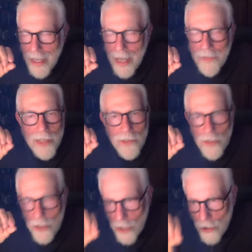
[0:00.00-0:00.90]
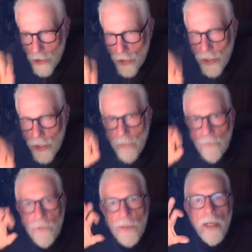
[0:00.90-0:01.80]
and that's just a
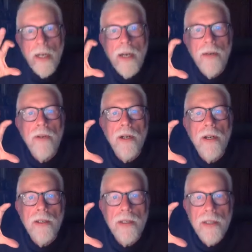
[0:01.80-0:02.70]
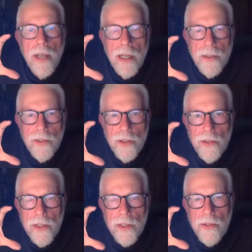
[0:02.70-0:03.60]
shift of our
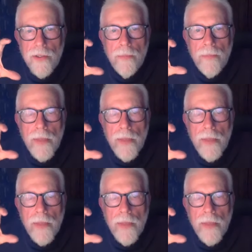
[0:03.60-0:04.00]
consciousness.